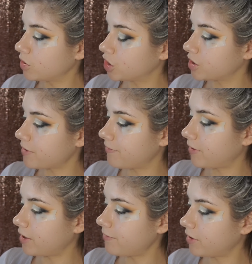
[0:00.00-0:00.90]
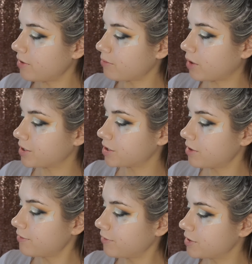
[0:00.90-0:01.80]
which is very, very
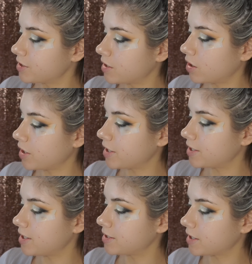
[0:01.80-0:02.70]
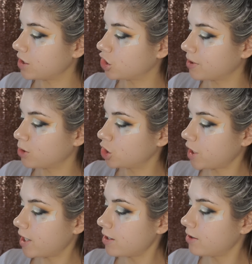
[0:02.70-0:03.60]
impressive considering it is a shimmer
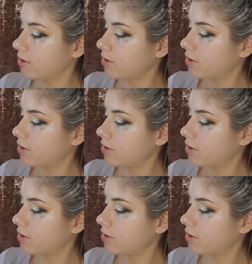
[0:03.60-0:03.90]
shade.